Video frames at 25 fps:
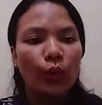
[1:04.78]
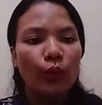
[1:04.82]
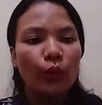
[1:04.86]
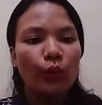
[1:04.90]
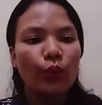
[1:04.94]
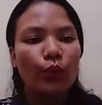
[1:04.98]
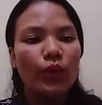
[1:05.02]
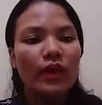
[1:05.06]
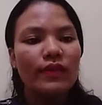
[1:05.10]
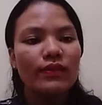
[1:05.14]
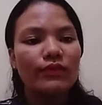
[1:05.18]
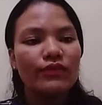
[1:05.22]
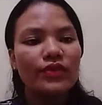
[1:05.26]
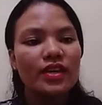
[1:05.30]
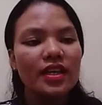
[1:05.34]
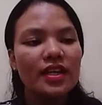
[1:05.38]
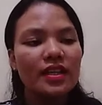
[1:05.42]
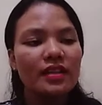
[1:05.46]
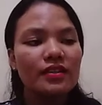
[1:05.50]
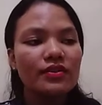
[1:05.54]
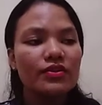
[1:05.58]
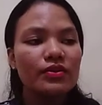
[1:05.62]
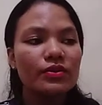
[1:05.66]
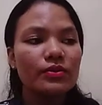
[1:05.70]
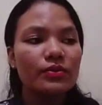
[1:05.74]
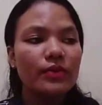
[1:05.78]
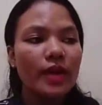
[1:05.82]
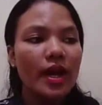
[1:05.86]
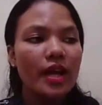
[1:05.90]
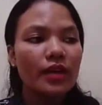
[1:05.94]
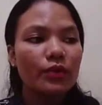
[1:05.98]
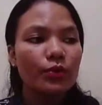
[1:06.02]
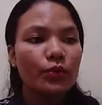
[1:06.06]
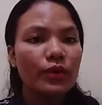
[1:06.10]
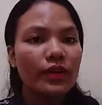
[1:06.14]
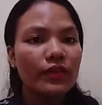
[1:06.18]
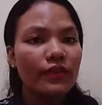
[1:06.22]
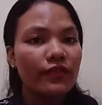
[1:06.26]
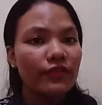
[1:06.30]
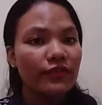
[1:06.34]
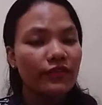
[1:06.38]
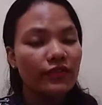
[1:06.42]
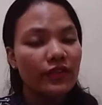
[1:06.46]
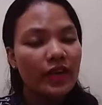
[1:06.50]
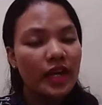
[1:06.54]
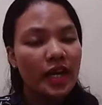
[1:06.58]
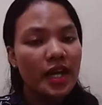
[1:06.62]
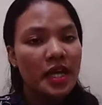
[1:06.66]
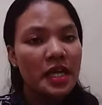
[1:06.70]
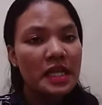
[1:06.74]
when we interact with
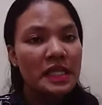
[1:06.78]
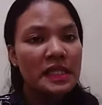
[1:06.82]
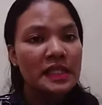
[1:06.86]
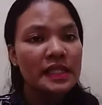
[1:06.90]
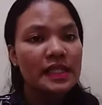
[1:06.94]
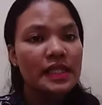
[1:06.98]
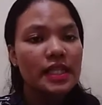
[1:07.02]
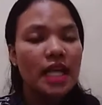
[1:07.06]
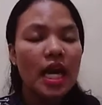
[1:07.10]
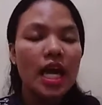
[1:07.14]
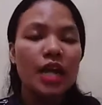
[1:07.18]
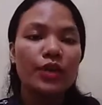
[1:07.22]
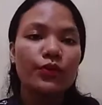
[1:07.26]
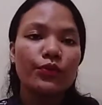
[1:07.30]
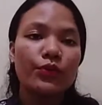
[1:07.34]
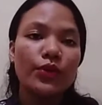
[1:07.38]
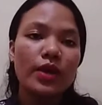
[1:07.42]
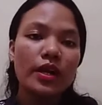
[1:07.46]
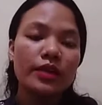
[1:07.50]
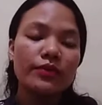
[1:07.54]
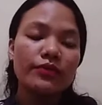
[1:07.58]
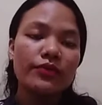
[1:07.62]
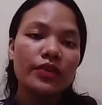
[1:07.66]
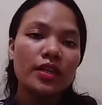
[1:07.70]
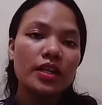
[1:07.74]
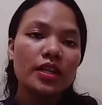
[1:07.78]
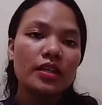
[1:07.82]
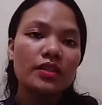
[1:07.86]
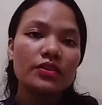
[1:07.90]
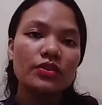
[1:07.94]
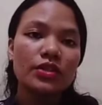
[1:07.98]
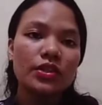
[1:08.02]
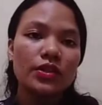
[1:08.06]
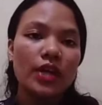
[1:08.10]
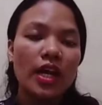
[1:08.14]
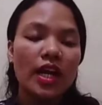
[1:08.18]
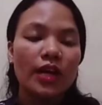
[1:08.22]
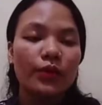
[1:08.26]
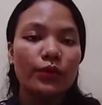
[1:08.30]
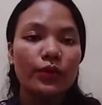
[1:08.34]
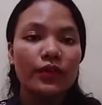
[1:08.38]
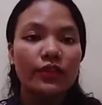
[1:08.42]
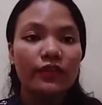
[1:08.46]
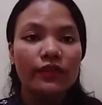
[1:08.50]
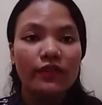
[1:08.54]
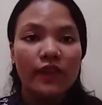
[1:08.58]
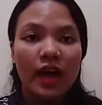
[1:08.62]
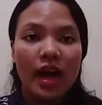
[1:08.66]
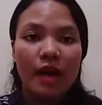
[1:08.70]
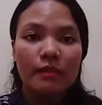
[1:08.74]
friends and when we interact with
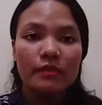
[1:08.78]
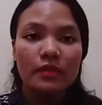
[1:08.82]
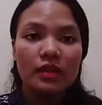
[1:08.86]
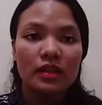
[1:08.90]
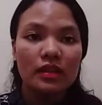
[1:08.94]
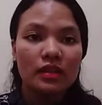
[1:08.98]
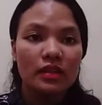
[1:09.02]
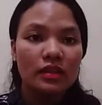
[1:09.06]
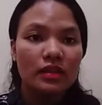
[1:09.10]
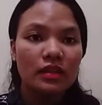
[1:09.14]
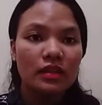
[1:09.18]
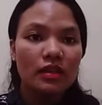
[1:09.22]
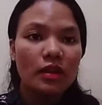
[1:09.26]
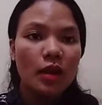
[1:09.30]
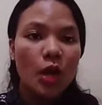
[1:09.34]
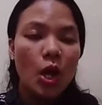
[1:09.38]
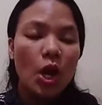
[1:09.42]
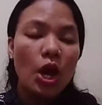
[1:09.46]
family,